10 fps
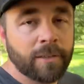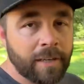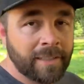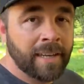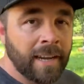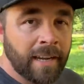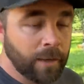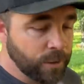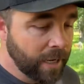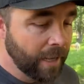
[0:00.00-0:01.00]
is,
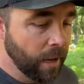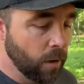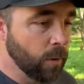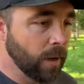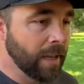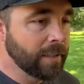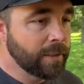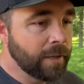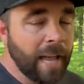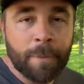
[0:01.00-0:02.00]
go check out Longhorn
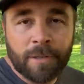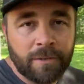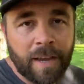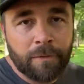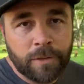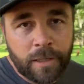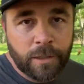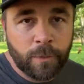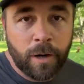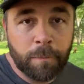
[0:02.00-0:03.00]
Lester. I'm a Survivor
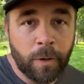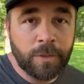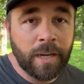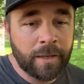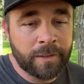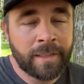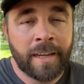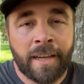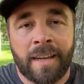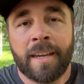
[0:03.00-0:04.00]
Sanctuary, both channels.
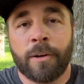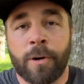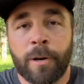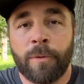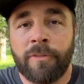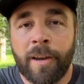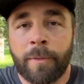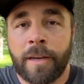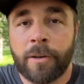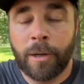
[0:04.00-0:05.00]
Incredible
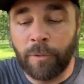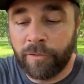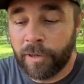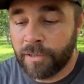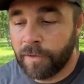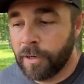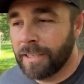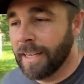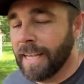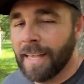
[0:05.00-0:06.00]
family, incredible friends of ours.
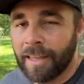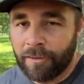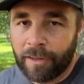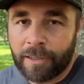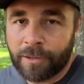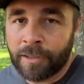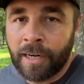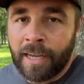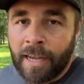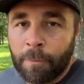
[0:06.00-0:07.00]
I, I love Lester.
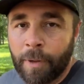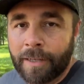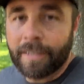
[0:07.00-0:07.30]
But